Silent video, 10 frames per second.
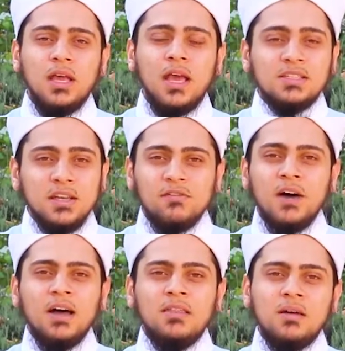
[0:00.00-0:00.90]
as a
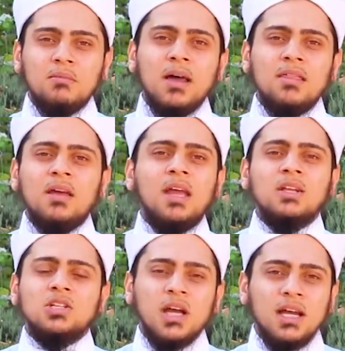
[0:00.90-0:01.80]
father, mother,
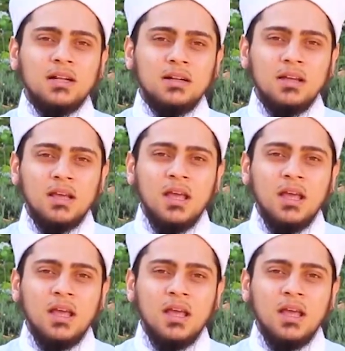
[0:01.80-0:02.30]
and child,